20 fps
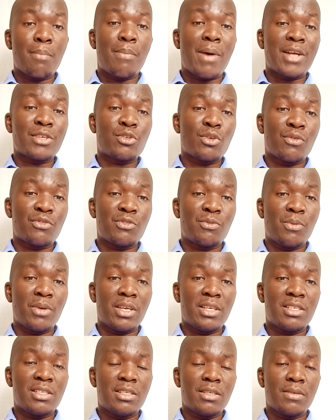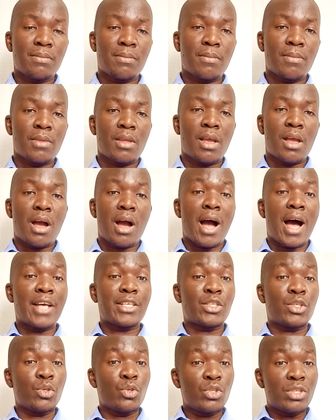parts of speech
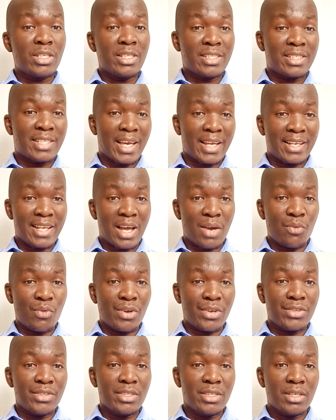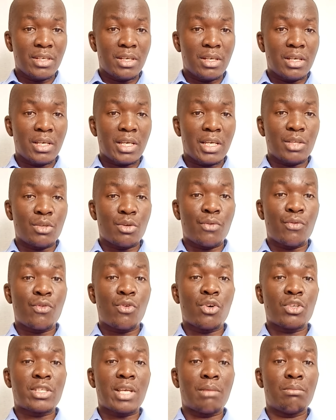as used in sign language in, of
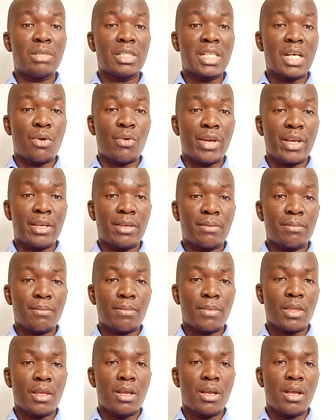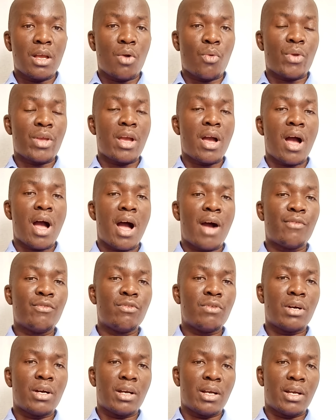course, a better way, we
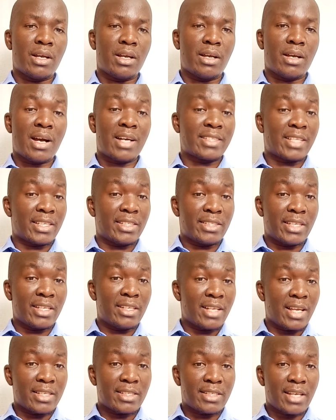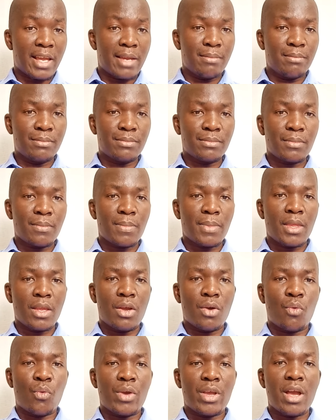have, as I said last time,
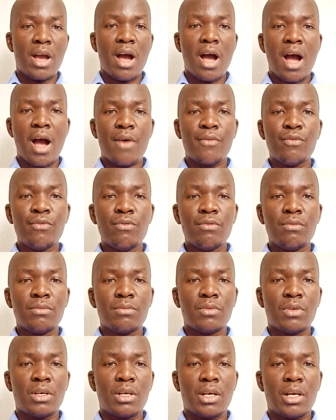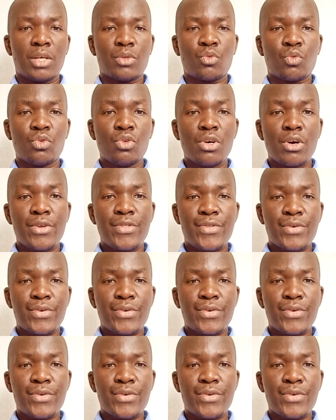we have to go